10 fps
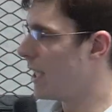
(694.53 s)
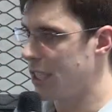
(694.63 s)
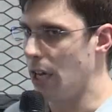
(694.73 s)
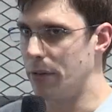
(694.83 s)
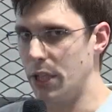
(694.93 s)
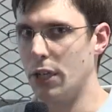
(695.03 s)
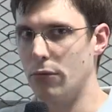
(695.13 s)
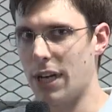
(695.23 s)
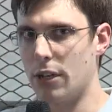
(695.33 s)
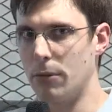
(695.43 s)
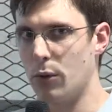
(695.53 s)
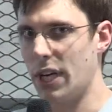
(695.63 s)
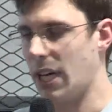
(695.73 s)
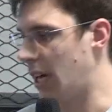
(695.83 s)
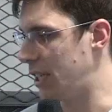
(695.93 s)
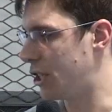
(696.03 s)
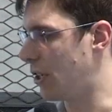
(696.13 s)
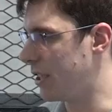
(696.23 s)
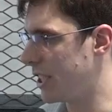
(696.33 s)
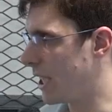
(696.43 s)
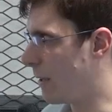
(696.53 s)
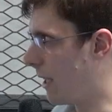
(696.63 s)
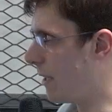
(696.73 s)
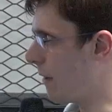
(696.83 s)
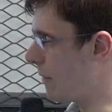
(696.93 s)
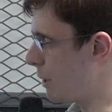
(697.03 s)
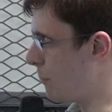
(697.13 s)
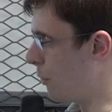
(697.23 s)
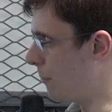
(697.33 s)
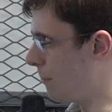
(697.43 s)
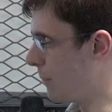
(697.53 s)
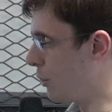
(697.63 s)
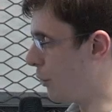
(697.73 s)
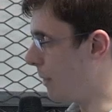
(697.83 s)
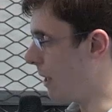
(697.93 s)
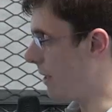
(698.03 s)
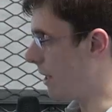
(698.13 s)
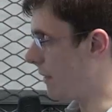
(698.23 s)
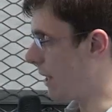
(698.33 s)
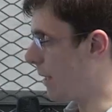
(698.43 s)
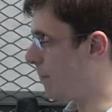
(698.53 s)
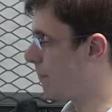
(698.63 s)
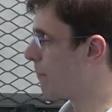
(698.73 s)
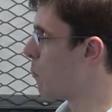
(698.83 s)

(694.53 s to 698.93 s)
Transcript: So you can rack up quite high charges in a very short period of time.